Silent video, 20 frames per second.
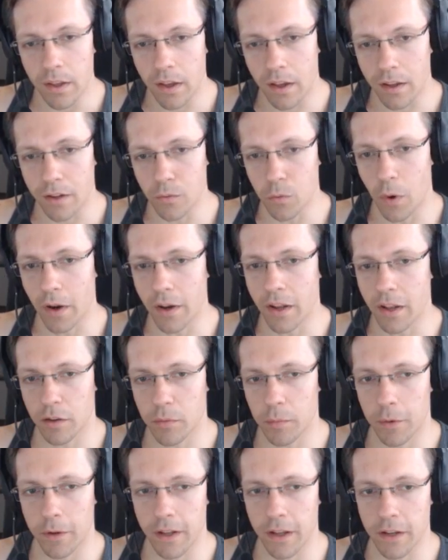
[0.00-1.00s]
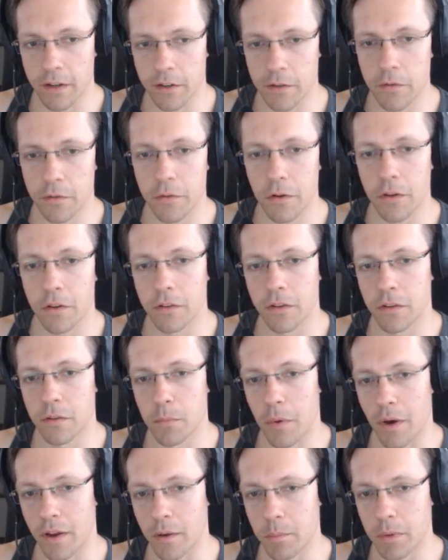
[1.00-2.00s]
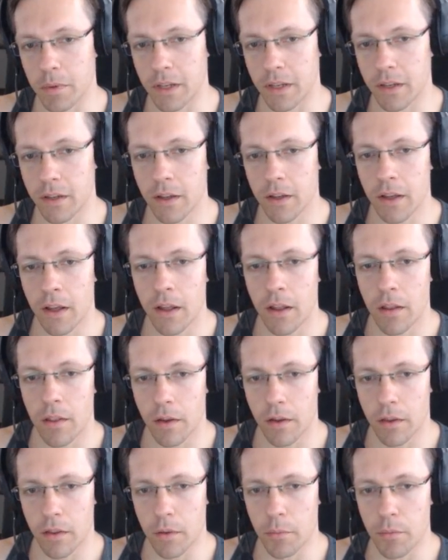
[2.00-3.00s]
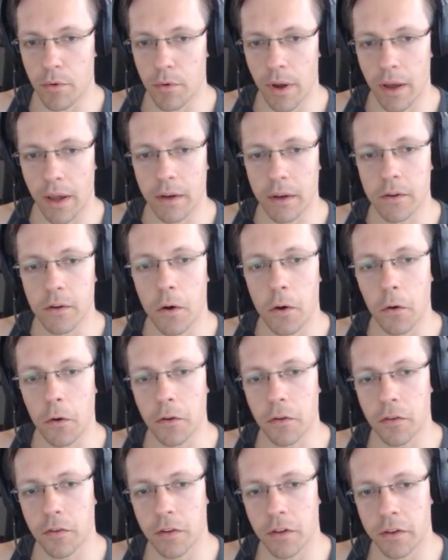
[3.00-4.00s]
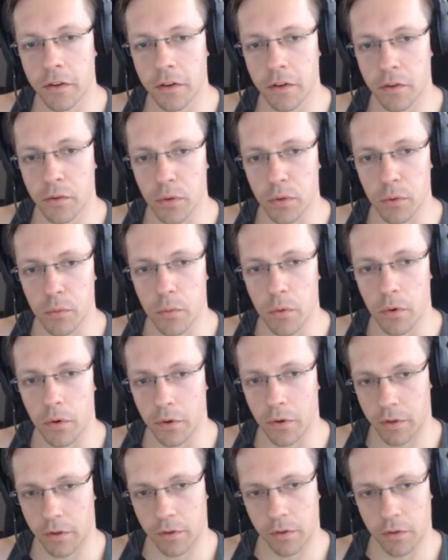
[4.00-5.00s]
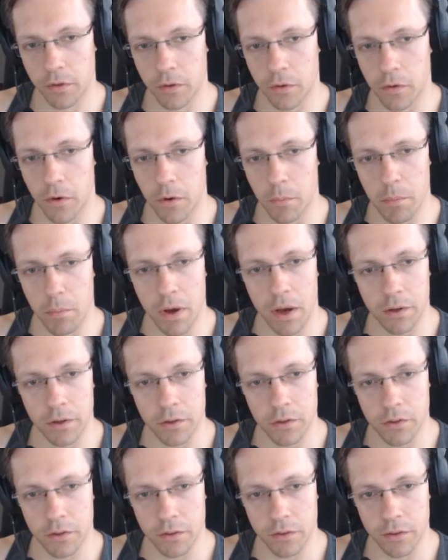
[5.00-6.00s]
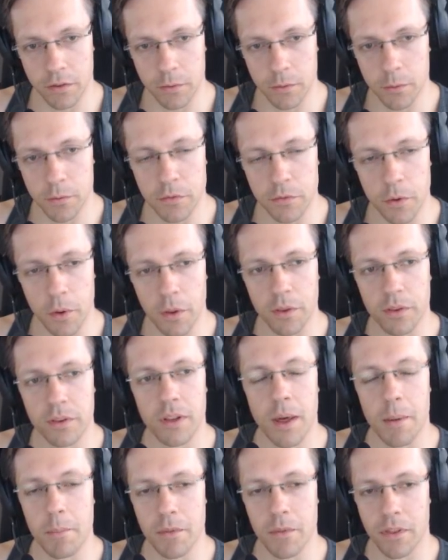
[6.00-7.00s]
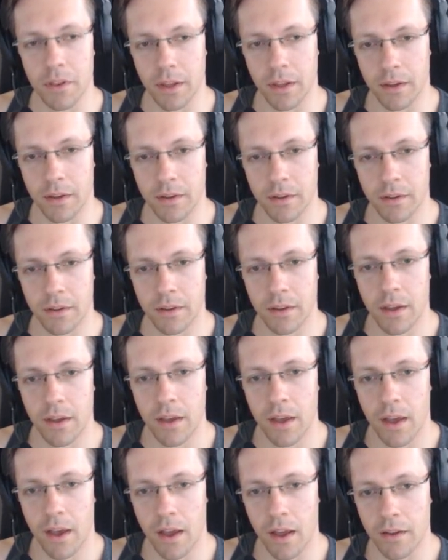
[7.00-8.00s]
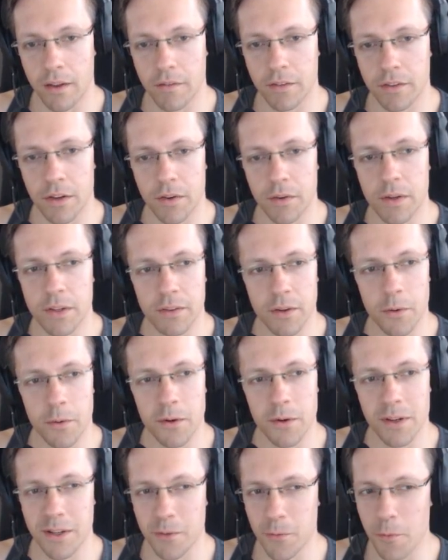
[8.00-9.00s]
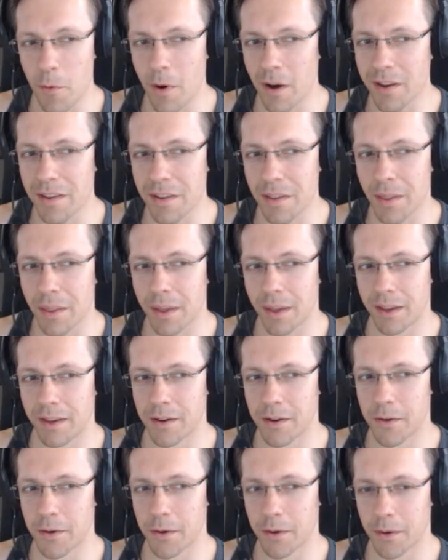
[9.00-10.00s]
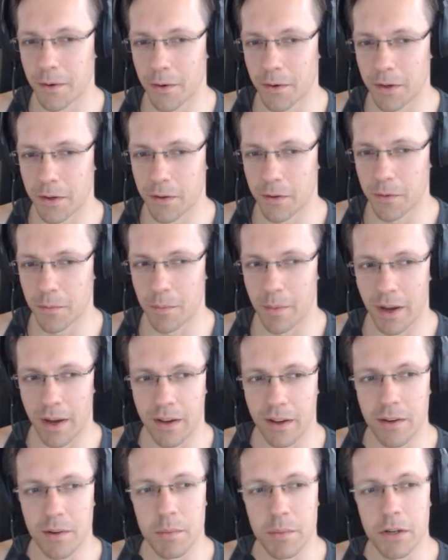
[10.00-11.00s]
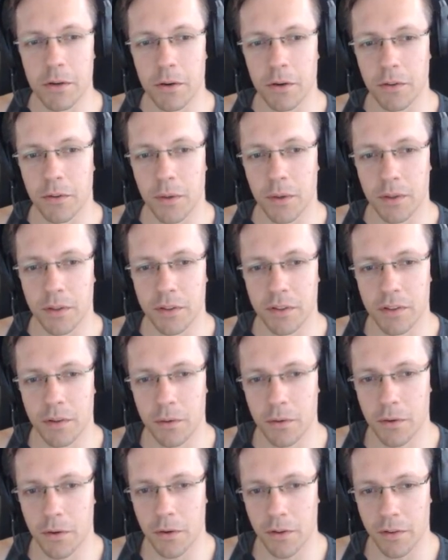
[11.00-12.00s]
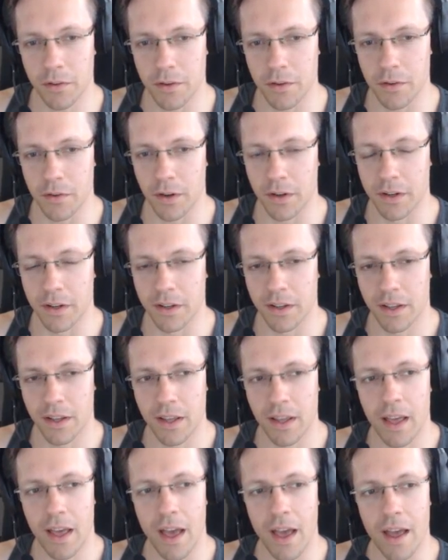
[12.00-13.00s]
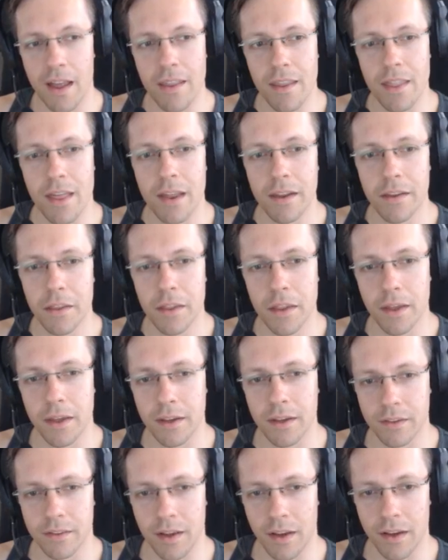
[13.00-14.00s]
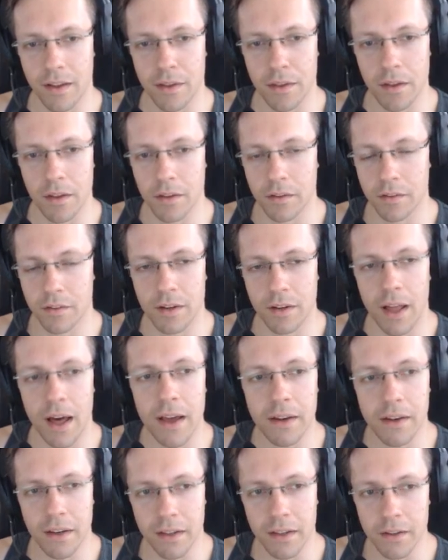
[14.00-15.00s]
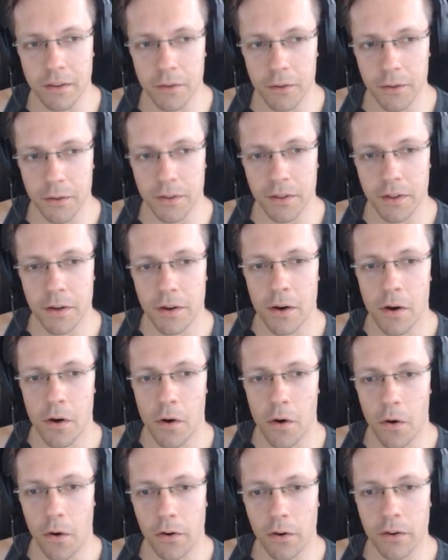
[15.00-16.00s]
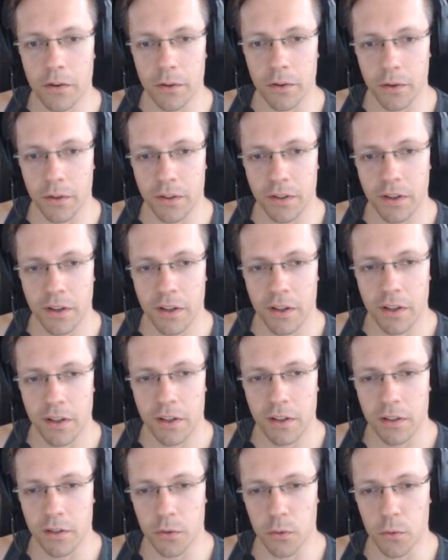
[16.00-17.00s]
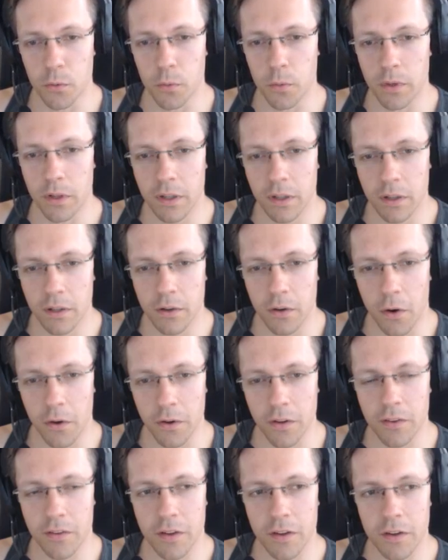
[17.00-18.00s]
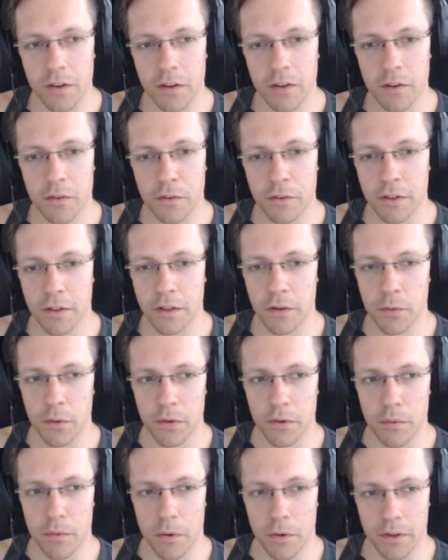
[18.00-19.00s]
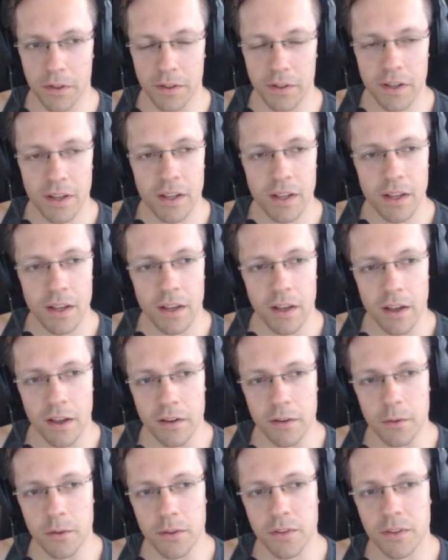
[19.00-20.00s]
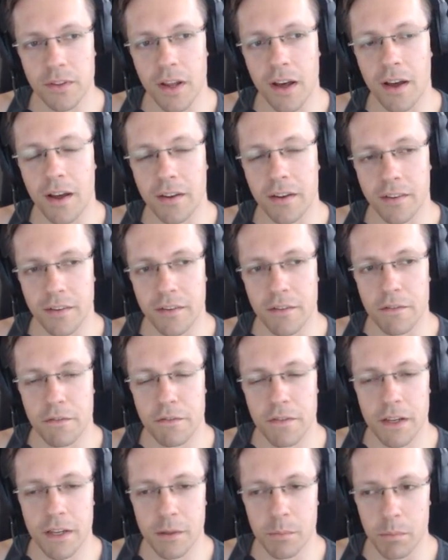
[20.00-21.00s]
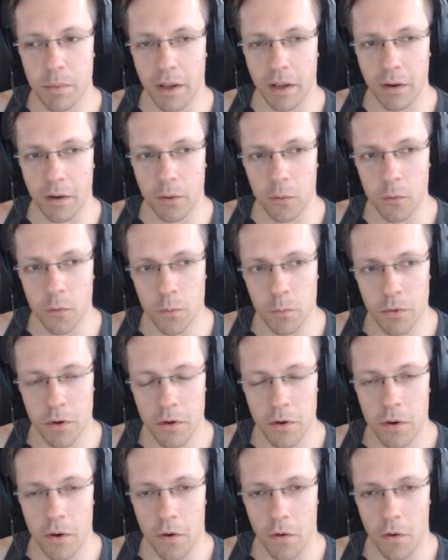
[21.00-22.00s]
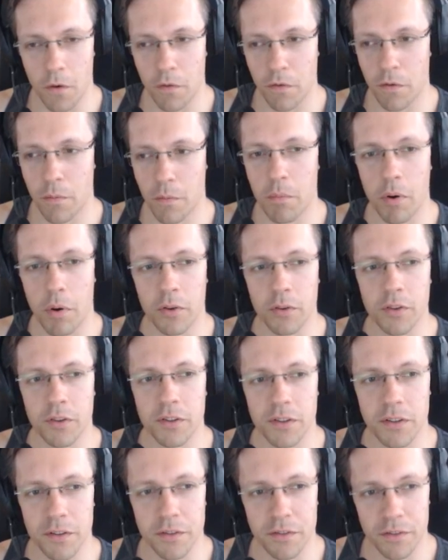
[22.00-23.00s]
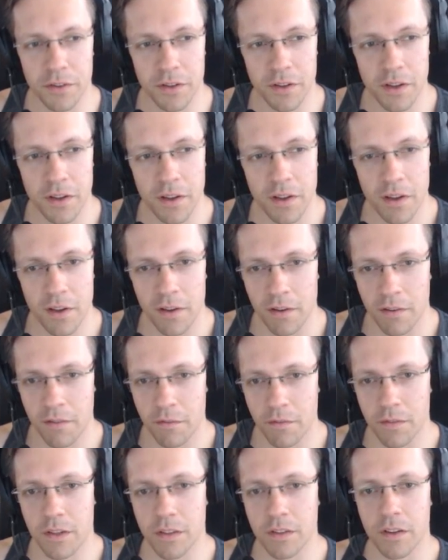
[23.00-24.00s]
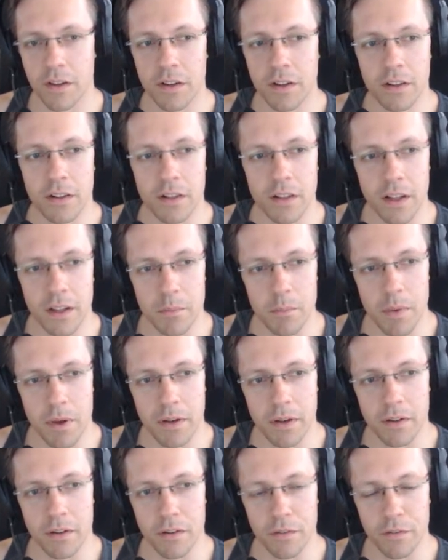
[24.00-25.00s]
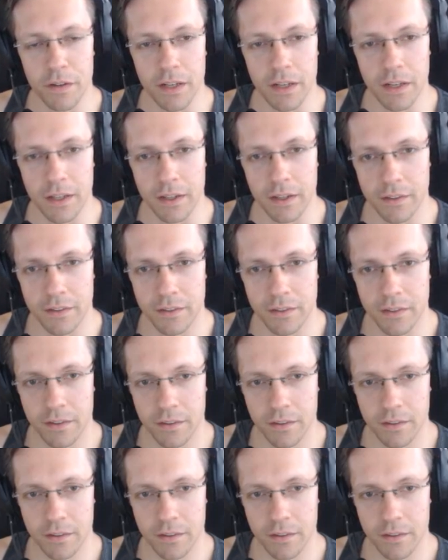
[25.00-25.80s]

And one explanation for this might be that the brain constantly rewards or punishes you for something. And if there is only one thing going on in your mind because you are so concentrated, and that thing is either slightly good or good, you will constantly feel rewarded, and you start a feedback loop of positive physical and mental feelings.